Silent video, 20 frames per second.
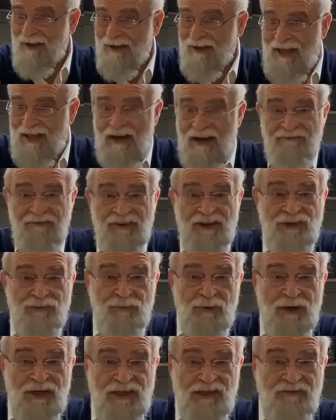That feast
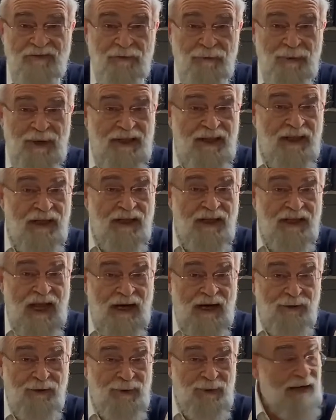was, if you read the
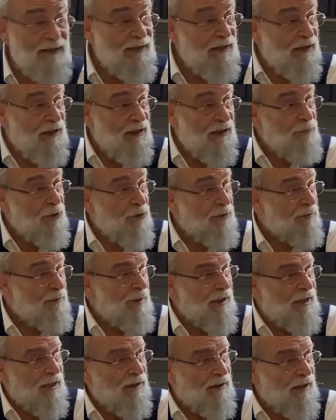Tactractic, Gemara, and
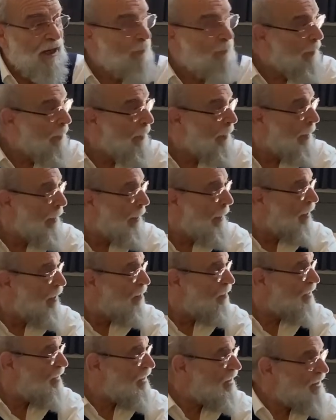Megillah,
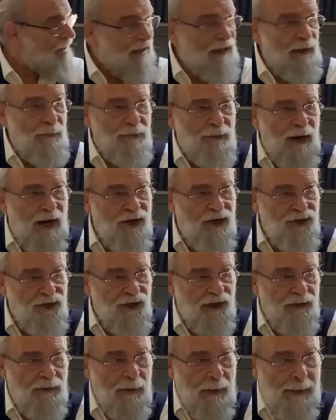was a
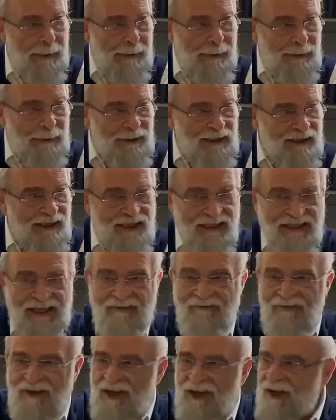celebration that the
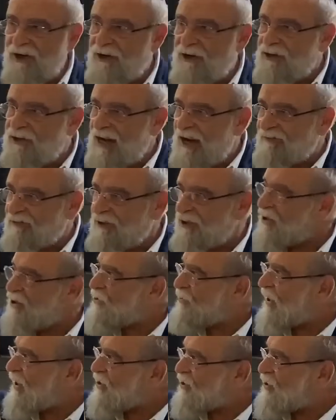70 years after
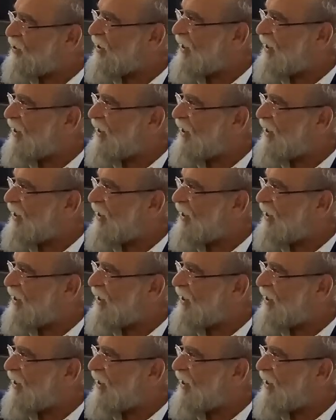destruction